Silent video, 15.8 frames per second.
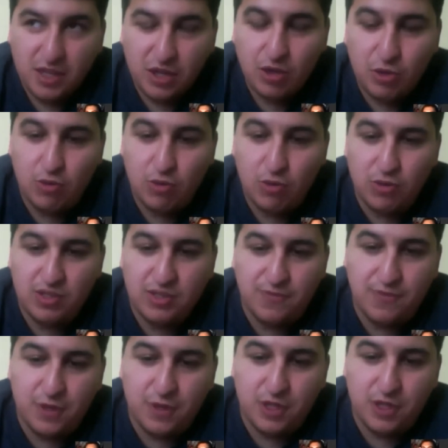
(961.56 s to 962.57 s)
Groot was the
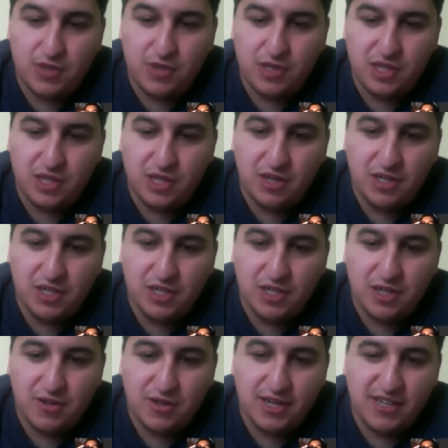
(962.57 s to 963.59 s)
first one of the Guardians
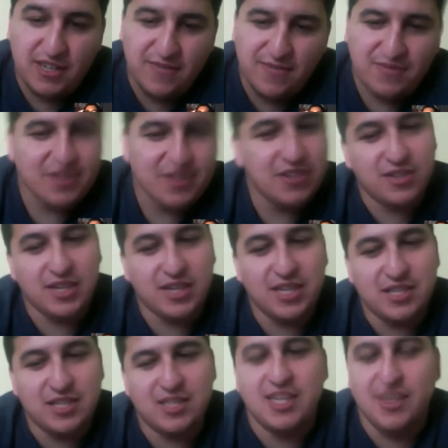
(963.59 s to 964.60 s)
created. That's all I
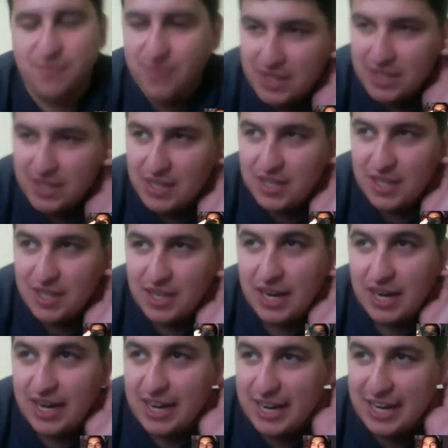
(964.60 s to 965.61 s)
gotta say.
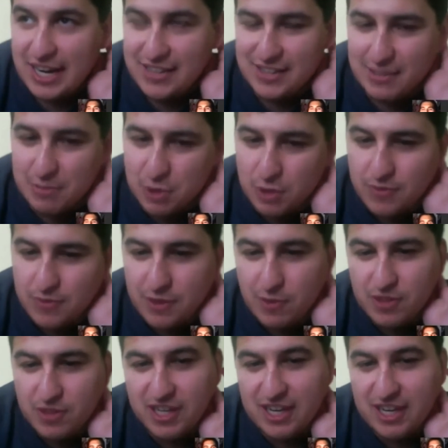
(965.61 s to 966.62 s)
I hate the movie
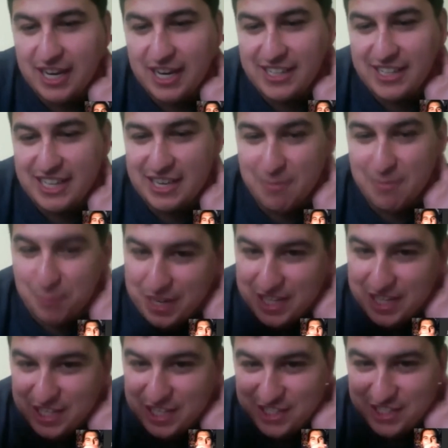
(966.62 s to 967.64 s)
with a goddamn
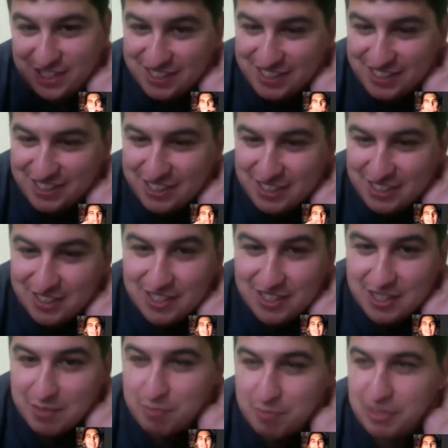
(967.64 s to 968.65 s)
passion,
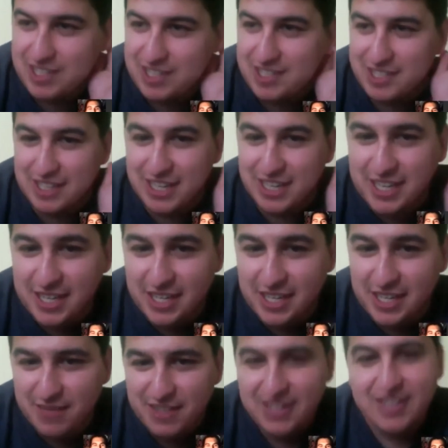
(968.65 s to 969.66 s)
but seeing
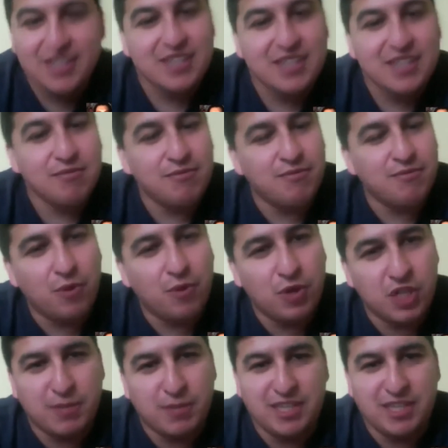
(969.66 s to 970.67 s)
him
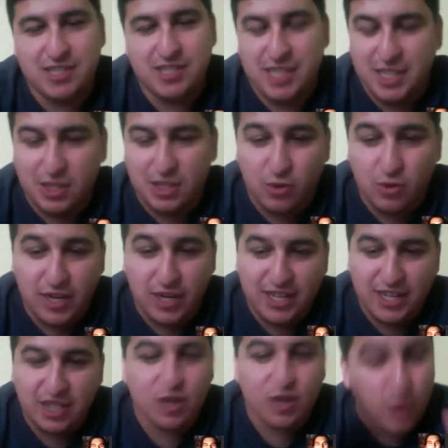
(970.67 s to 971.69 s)
voiced by Seth
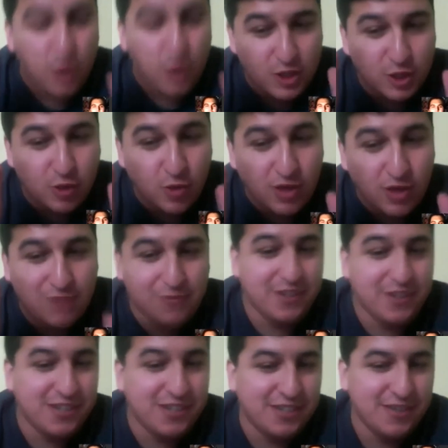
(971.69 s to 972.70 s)
Green, Chris
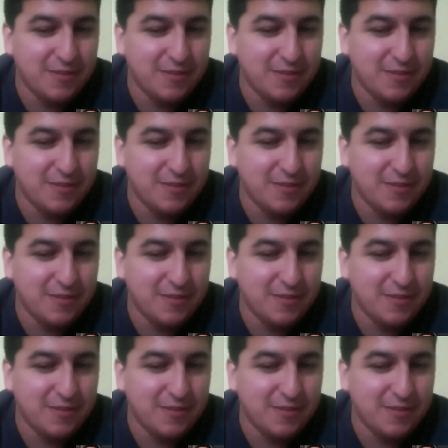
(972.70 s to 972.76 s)
Griffin,